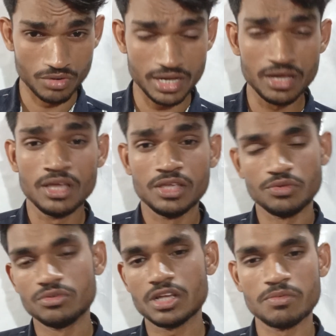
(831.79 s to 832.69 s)
Okay,
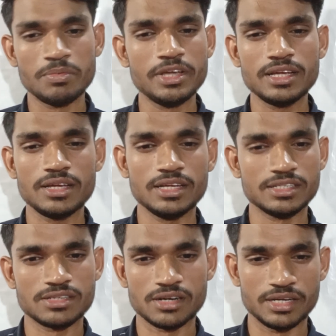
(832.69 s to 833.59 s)
user will be
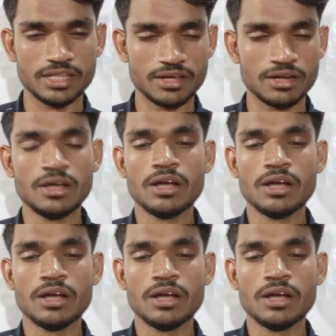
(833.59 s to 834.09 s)
insert there,